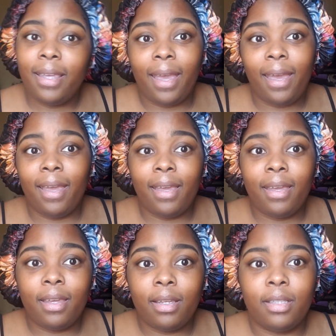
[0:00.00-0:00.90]

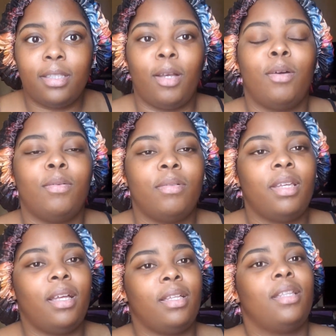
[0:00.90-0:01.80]
yay! So
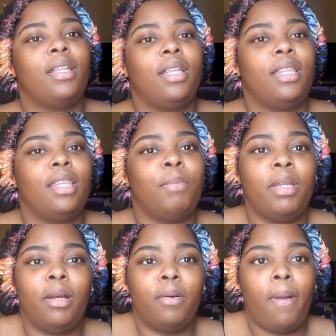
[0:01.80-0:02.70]
yeah, let me
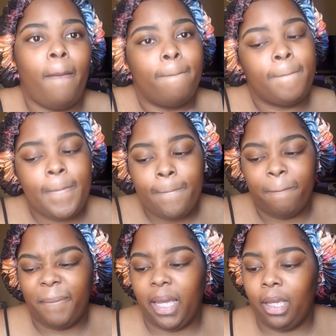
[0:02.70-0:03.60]
know
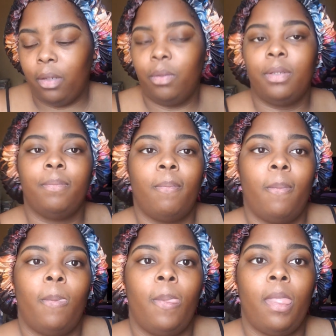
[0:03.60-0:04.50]
how y'all doing.
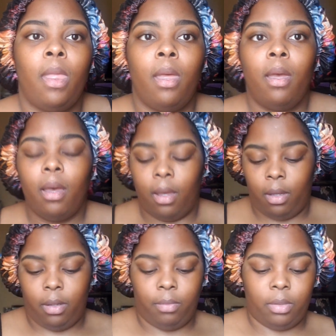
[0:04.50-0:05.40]

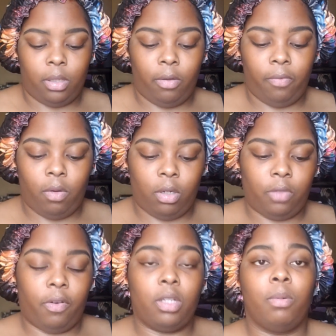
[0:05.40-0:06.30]
Um, so of course,
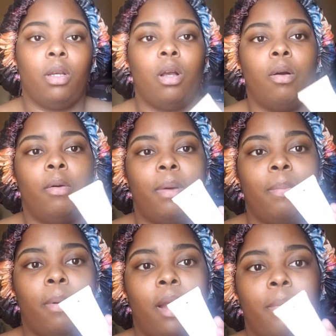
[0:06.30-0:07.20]
first I want to go on my
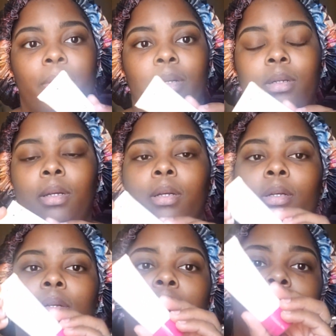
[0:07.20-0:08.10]
primer.
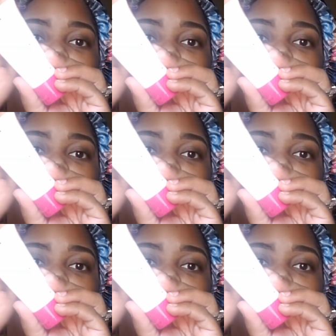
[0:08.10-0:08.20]
Um,